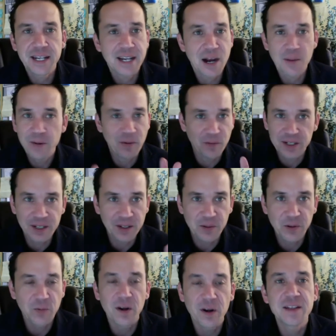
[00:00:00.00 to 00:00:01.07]
I mean, we're dealing
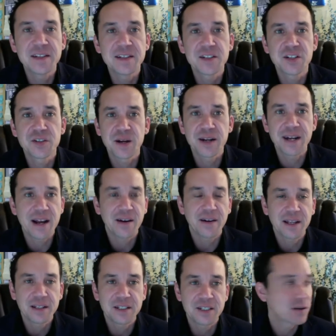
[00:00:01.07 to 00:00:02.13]
with one of these issues right now,
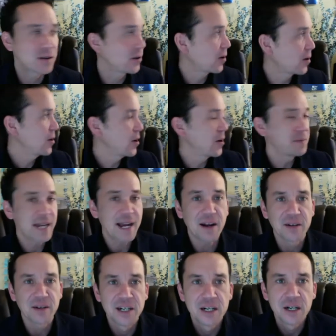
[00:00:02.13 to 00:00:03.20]
and just in our own hometown,
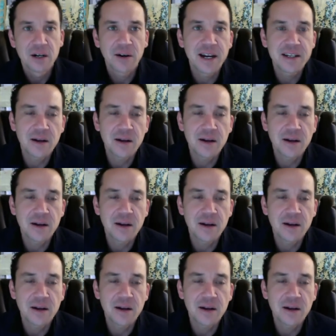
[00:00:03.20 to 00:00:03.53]
right?